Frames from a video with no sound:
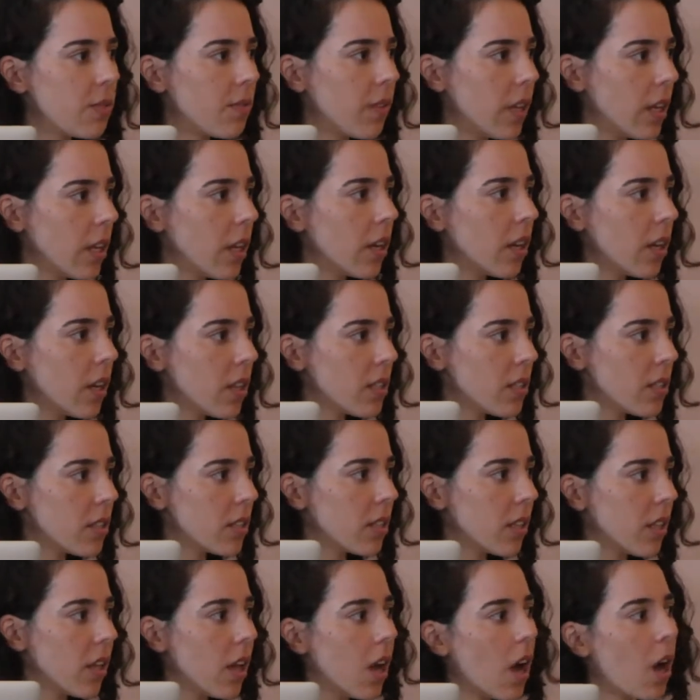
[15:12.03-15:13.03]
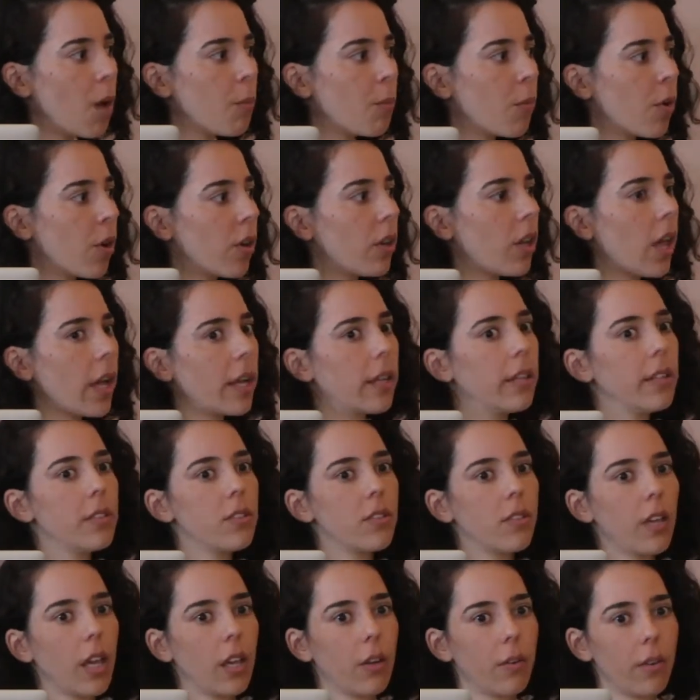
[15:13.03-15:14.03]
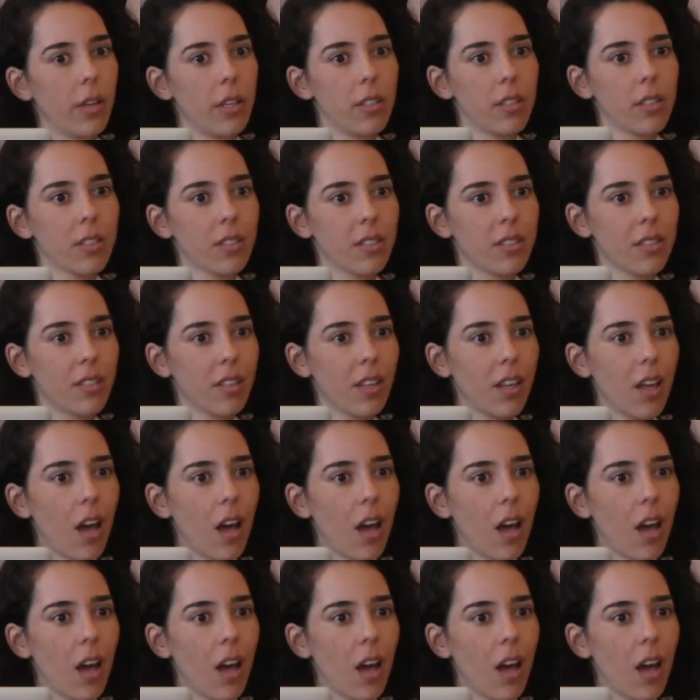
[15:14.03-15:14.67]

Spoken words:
fingers are more likely to take risks,